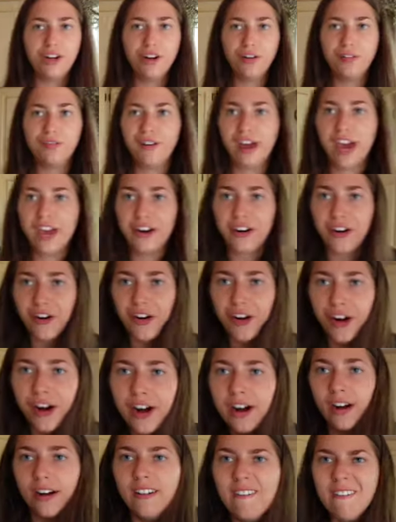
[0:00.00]
your feta,
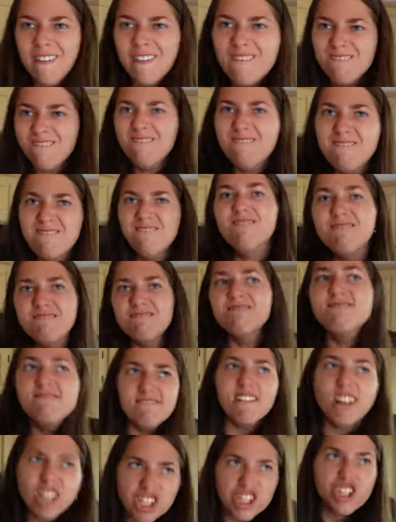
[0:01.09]

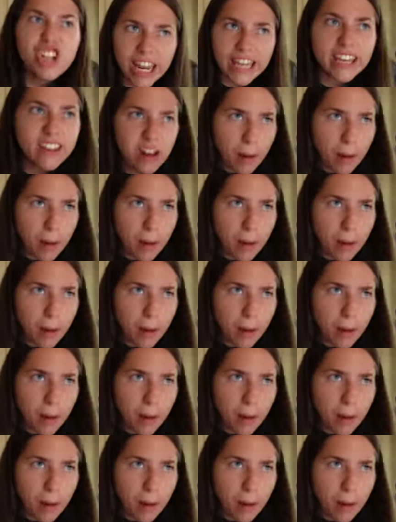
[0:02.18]
shake it